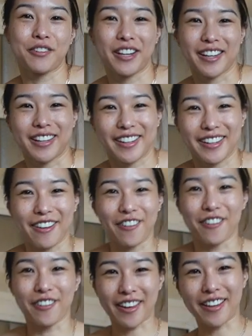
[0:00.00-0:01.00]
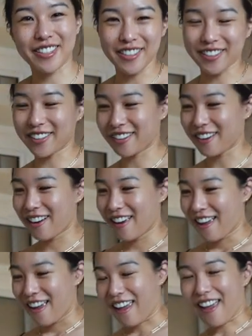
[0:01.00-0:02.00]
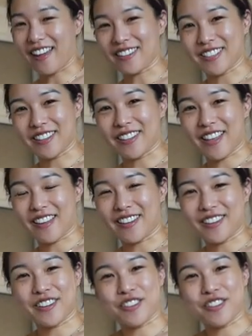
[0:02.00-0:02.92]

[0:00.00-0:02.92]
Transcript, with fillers: we're gonna go get dinner and then